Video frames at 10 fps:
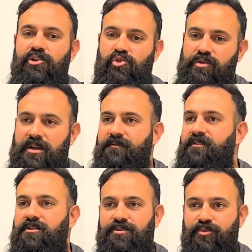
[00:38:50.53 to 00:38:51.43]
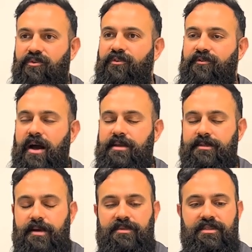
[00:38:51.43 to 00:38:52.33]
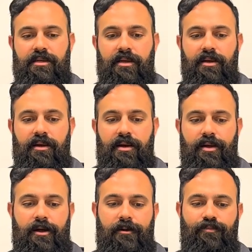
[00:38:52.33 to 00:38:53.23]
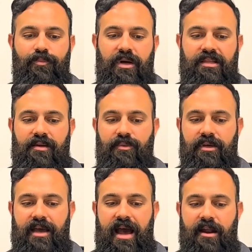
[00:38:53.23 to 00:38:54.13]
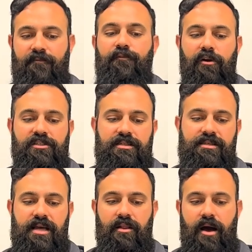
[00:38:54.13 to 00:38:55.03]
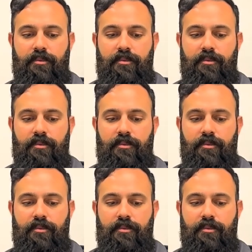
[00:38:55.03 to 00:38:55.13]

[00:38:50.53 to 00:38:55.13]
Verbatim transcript: do some first proof of concepts um, but then we had our first cell